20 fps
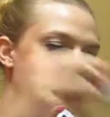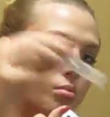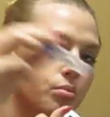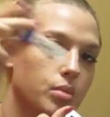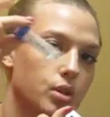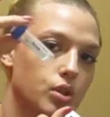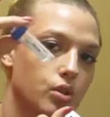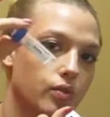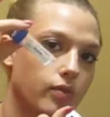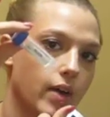
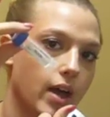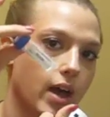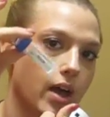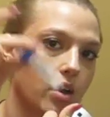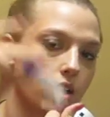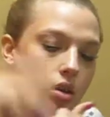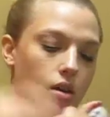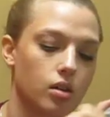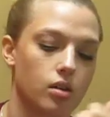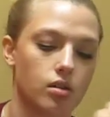blue
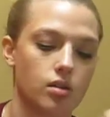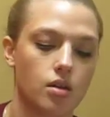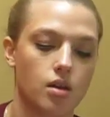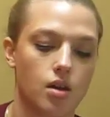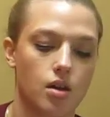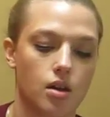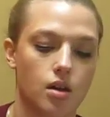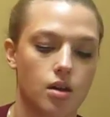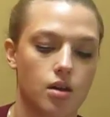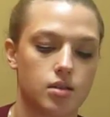vial
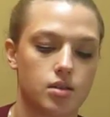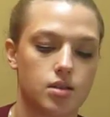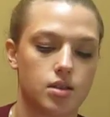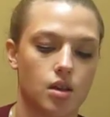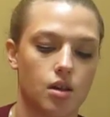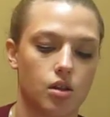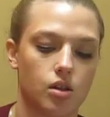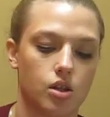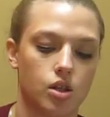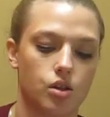
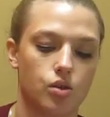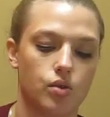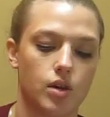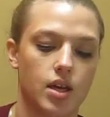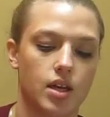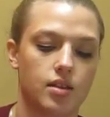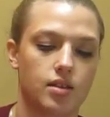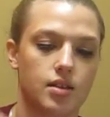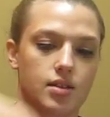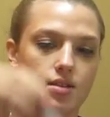until you
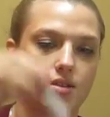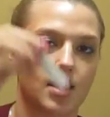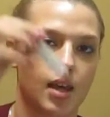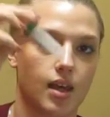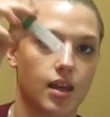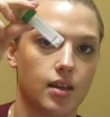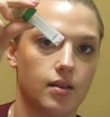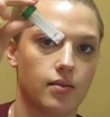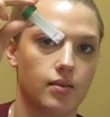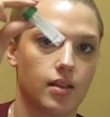hit the
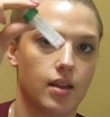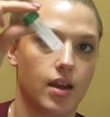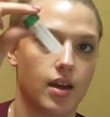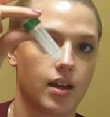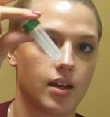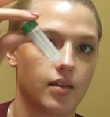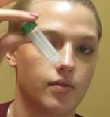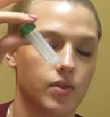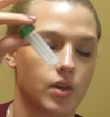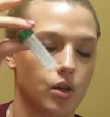second
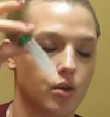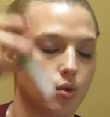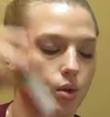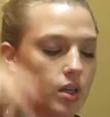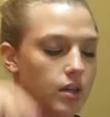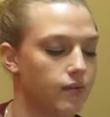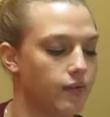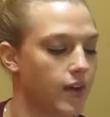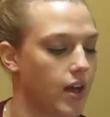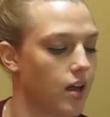line of the
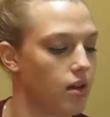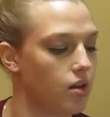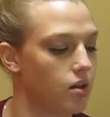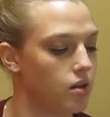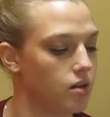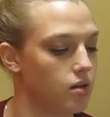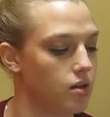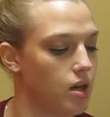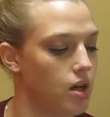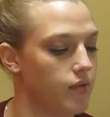green
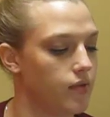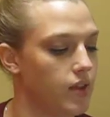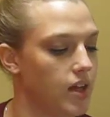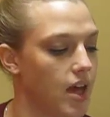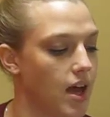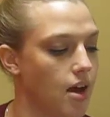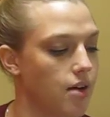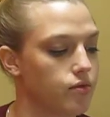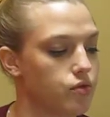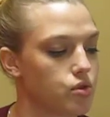vial of the
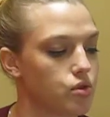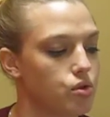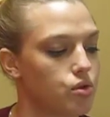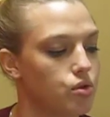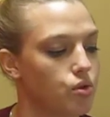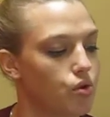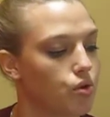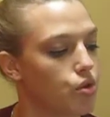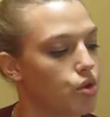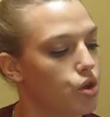afternoon
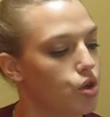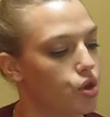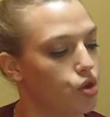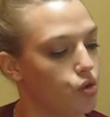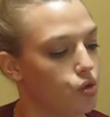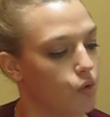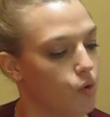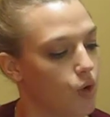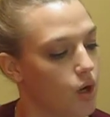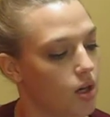or the
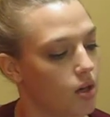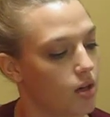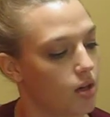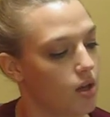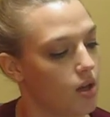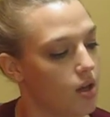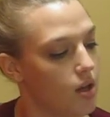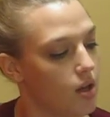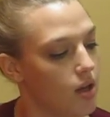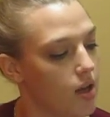noon one.
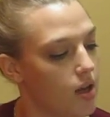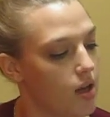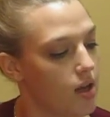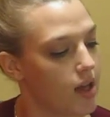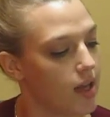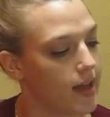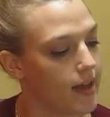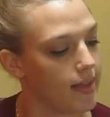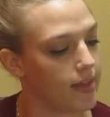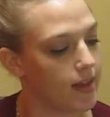
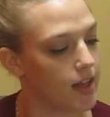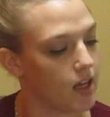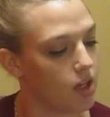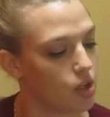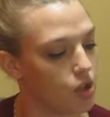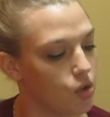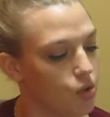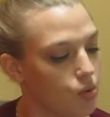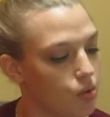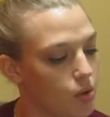And
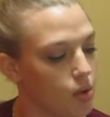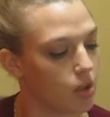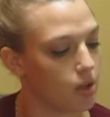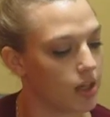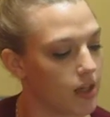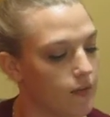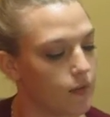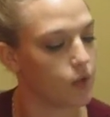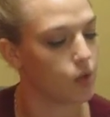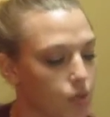then you will,
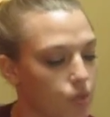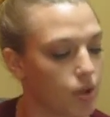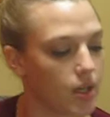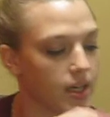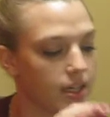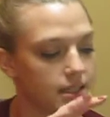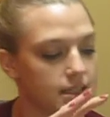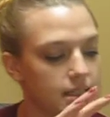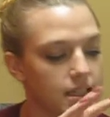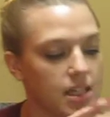if you
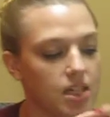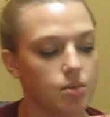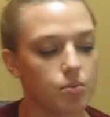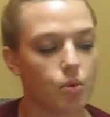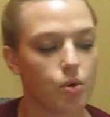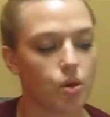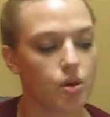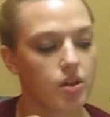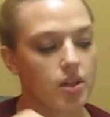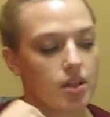exceed
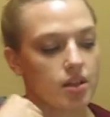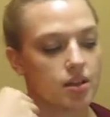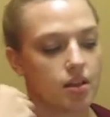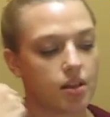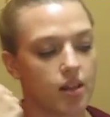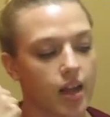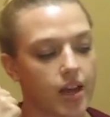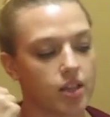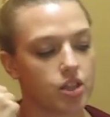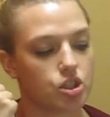more than the
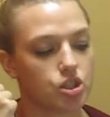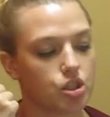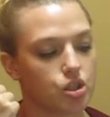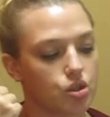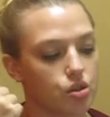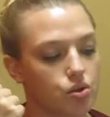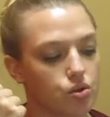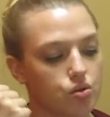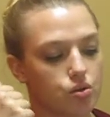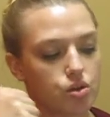line
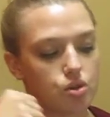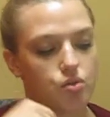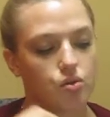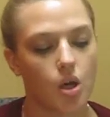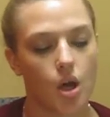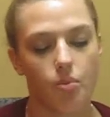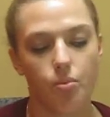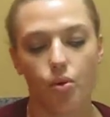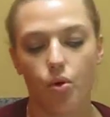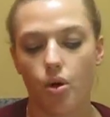2, do
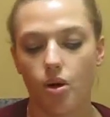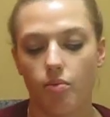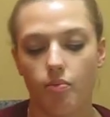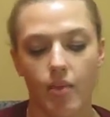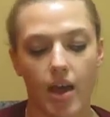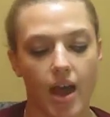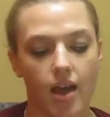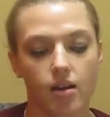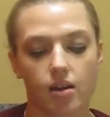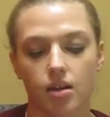not pour it
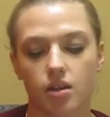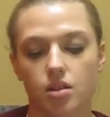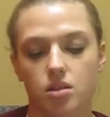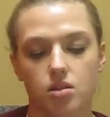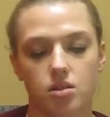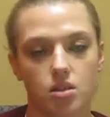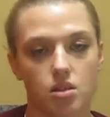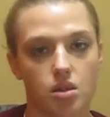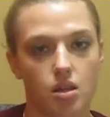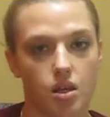back
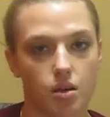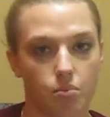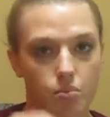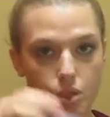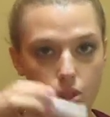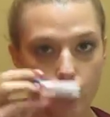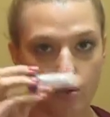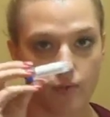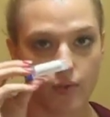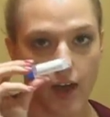into the
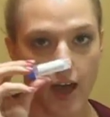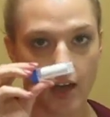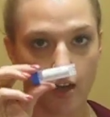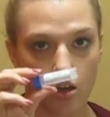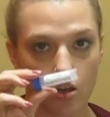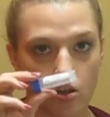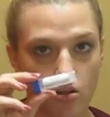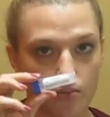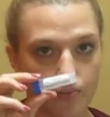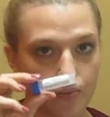blue
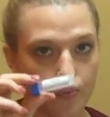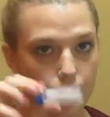vial.